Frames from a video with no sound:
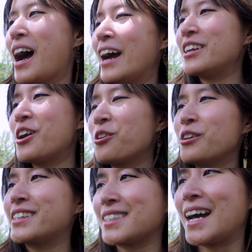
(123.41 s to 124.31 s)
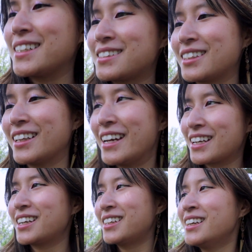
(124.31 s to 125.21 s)
I know it's nice to
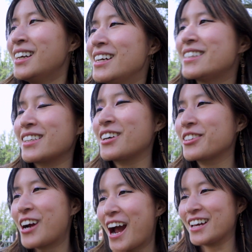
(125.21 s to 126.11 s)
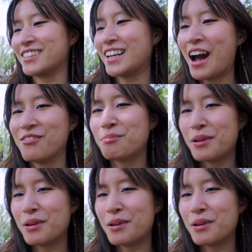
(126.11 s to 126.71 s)
like sit on the grass and have a